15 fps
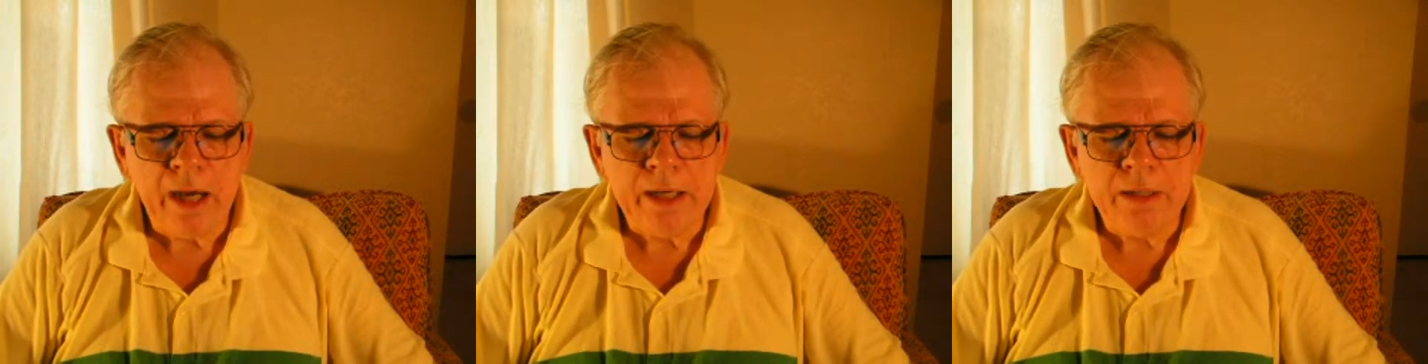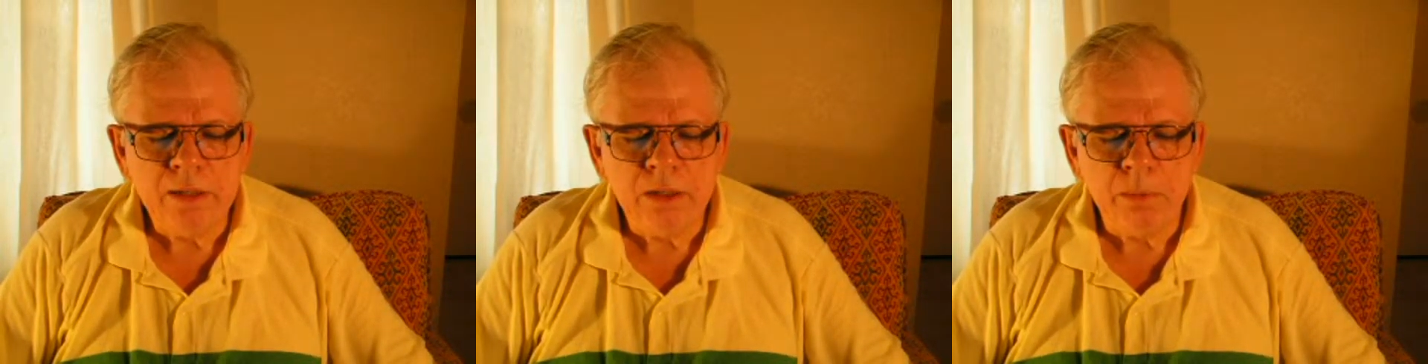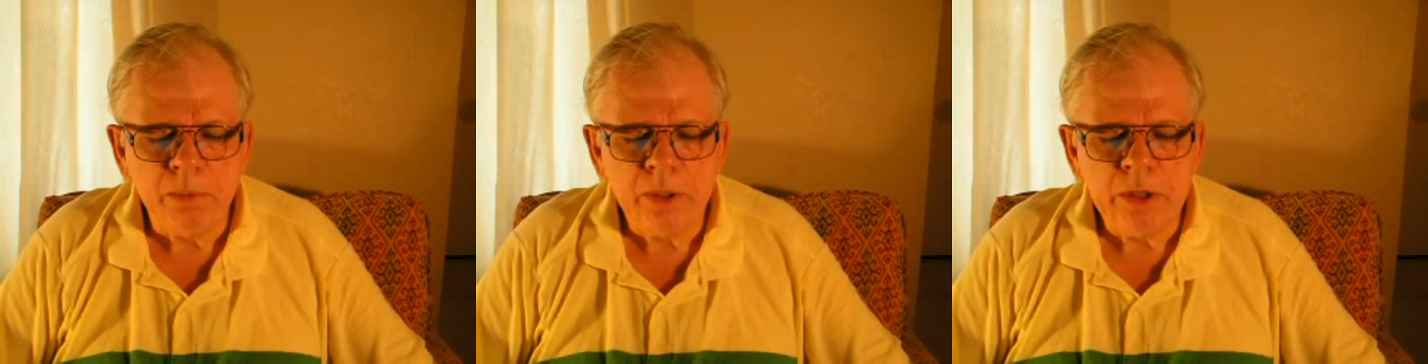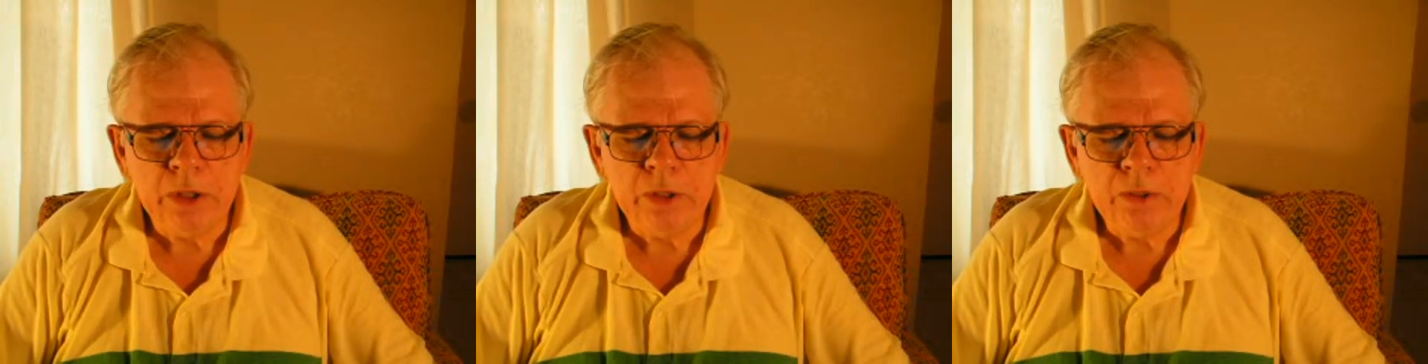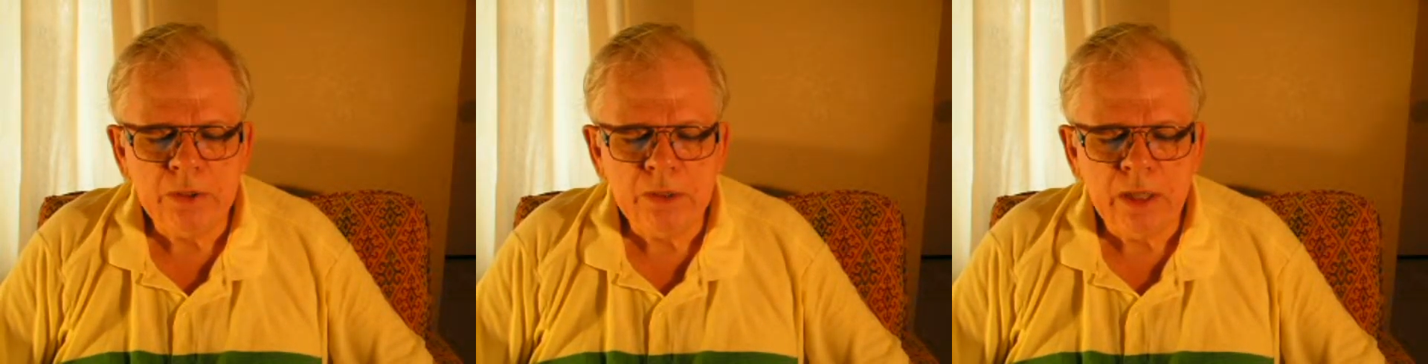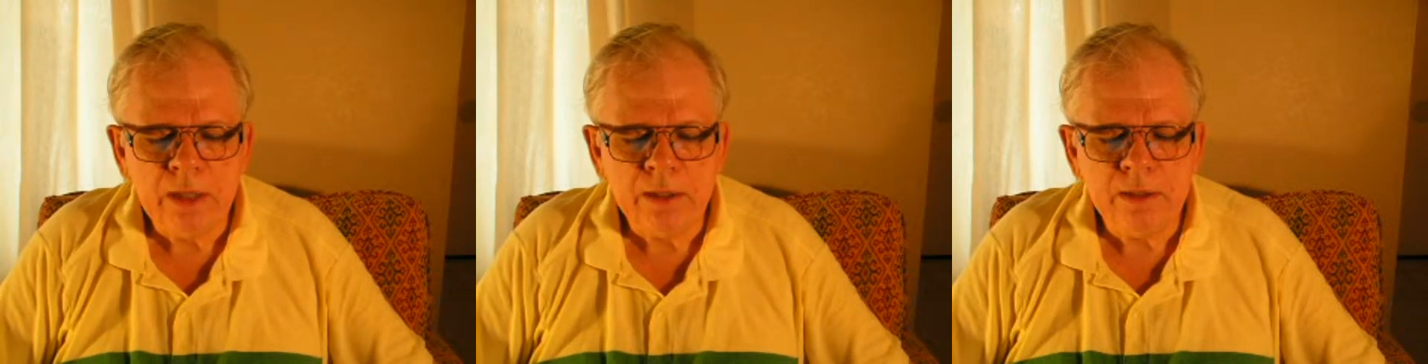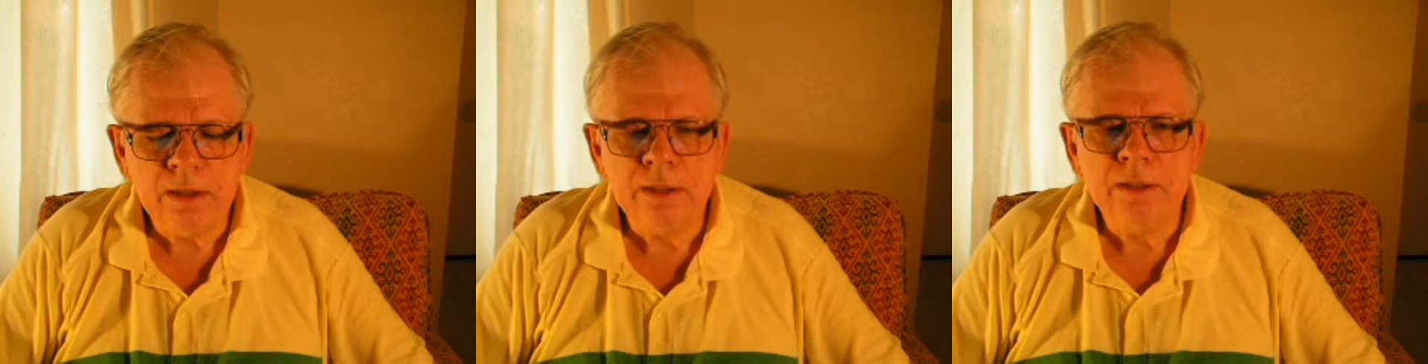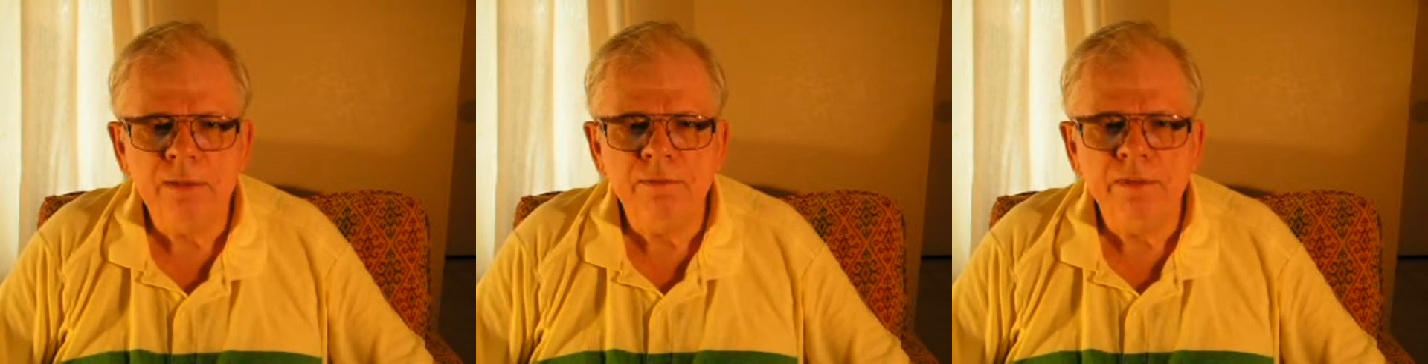is right to produce
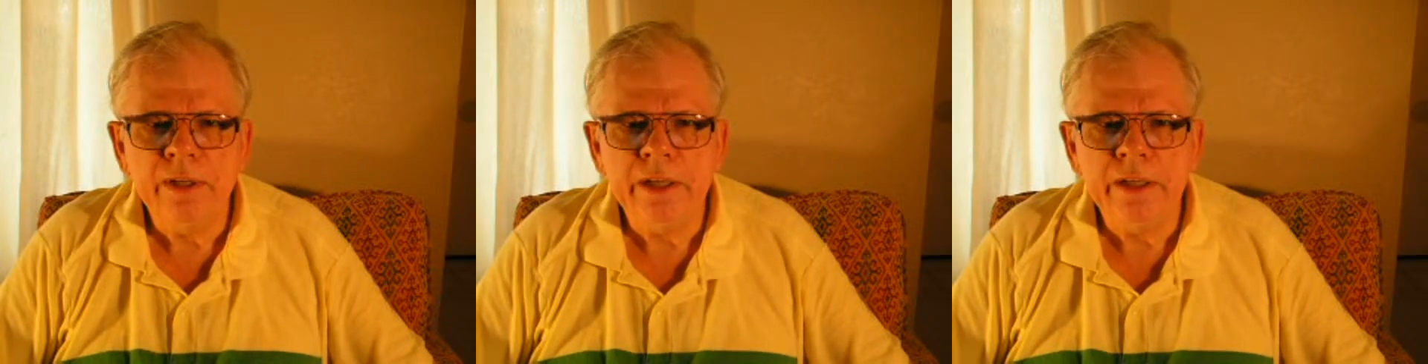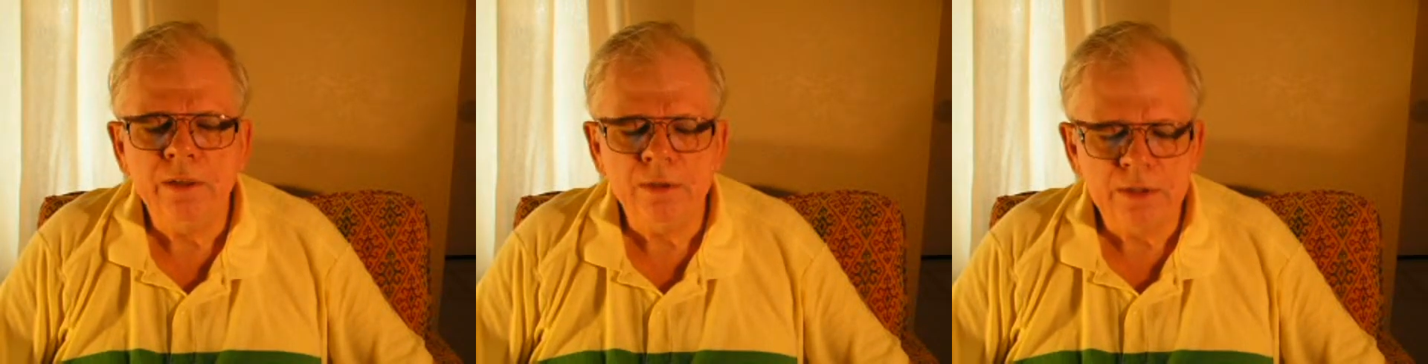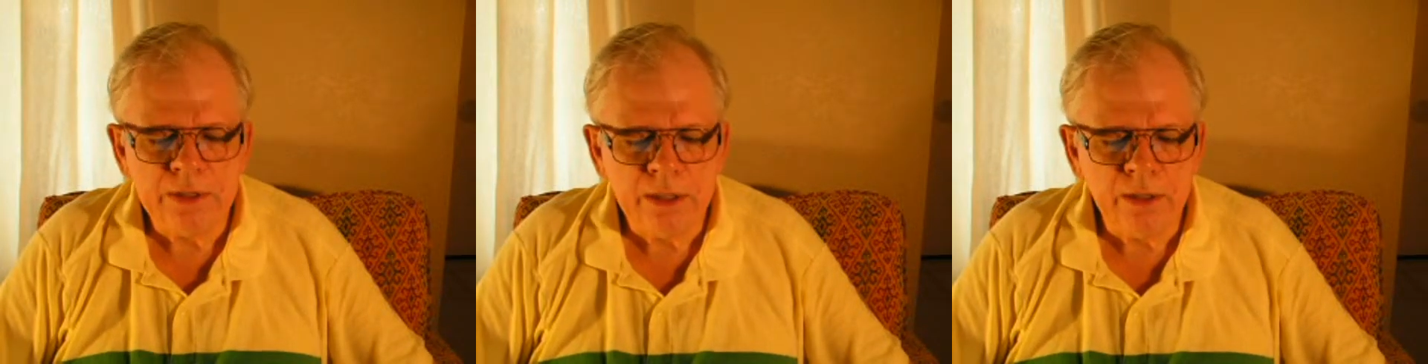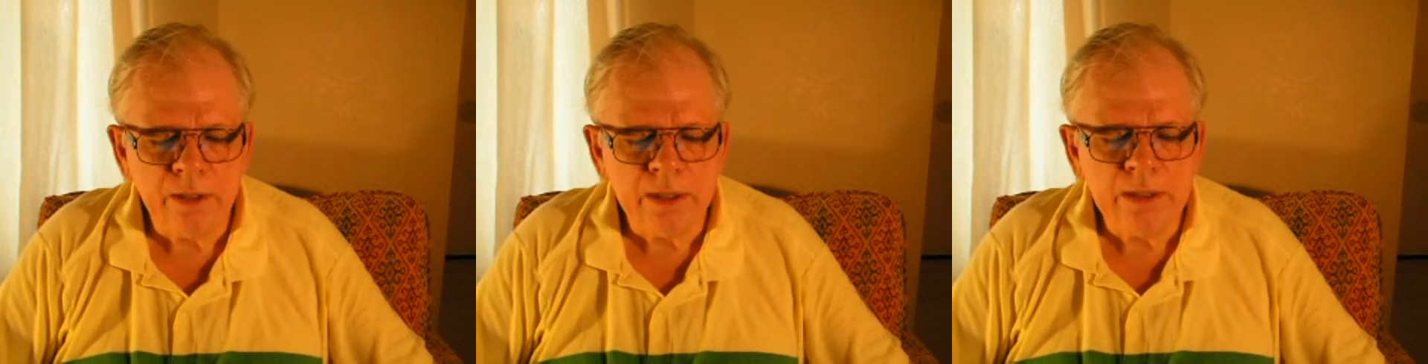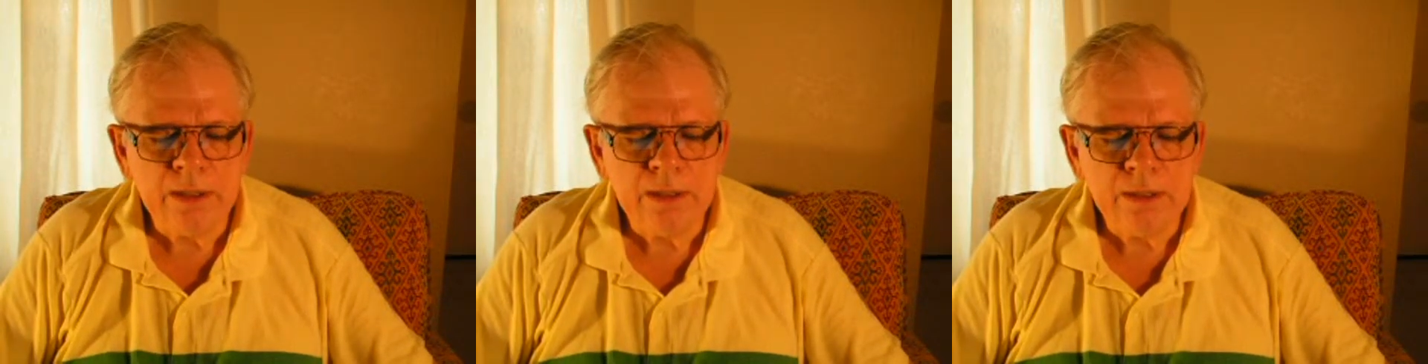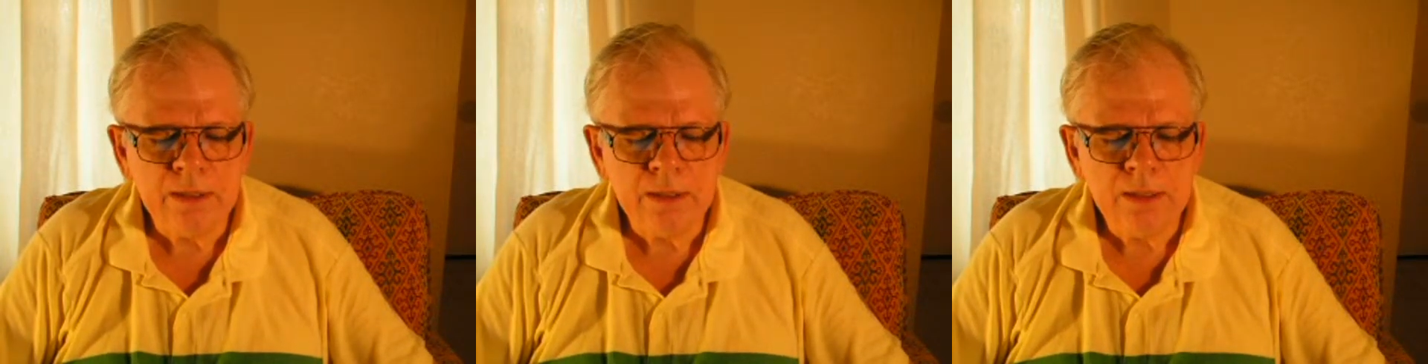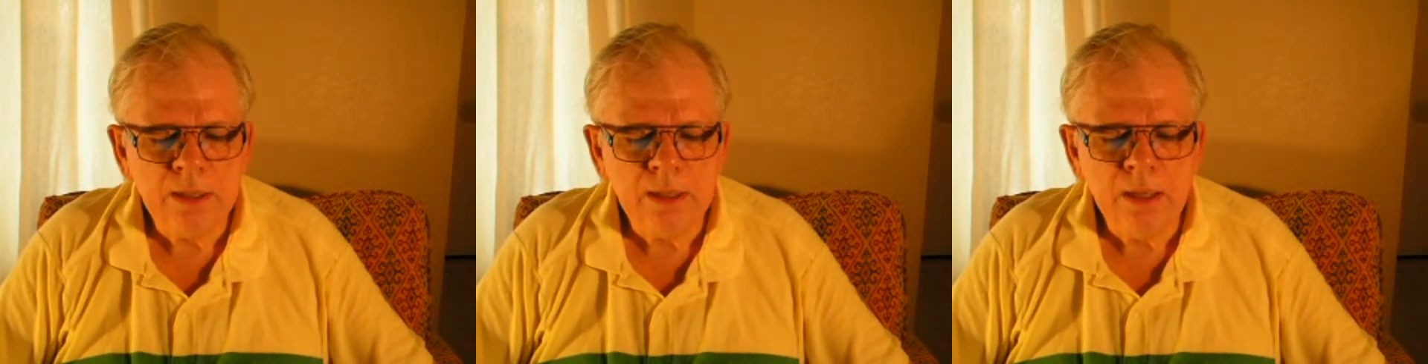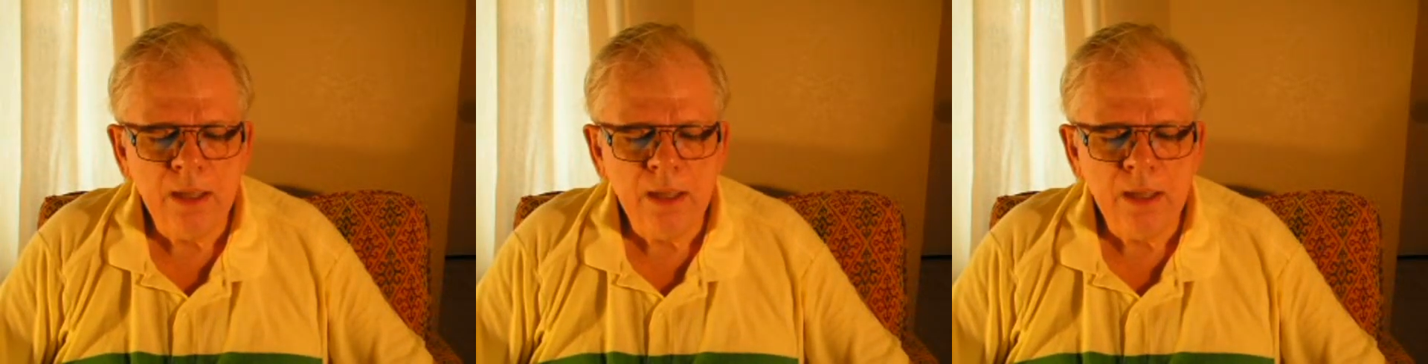this video series.